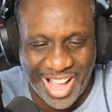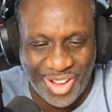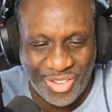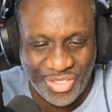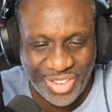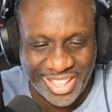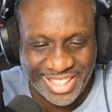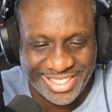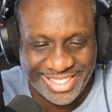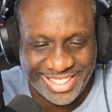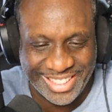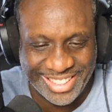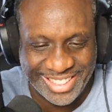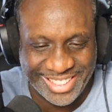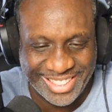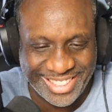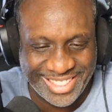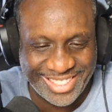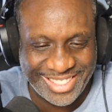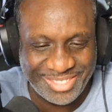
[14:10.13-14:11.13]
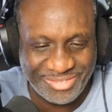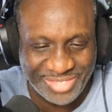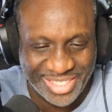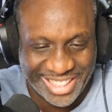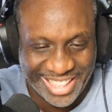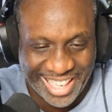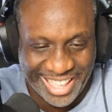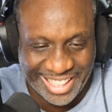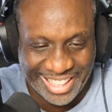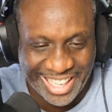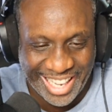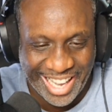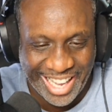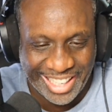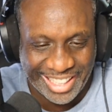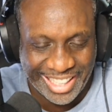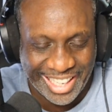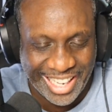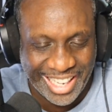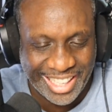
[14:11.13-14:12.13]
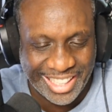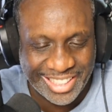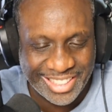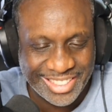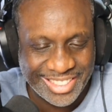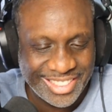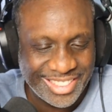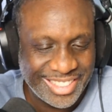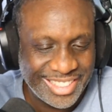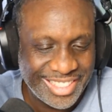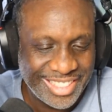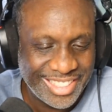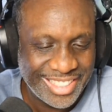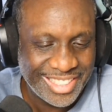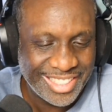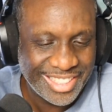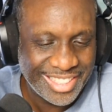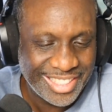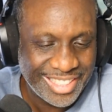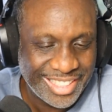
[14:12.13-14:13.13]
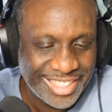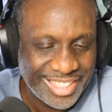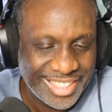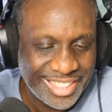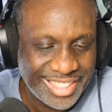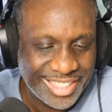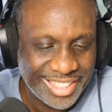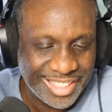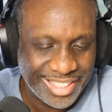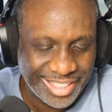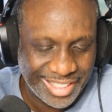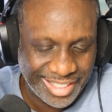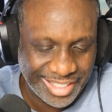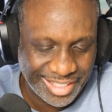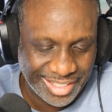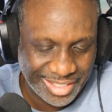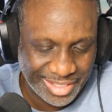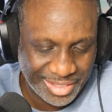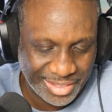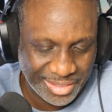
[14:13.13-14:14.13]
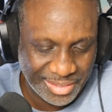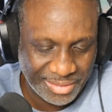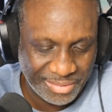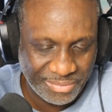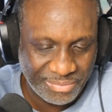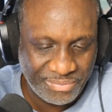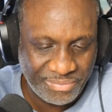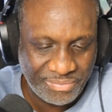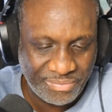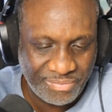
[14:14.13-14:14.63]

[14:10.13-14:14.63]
how I did it, but I got um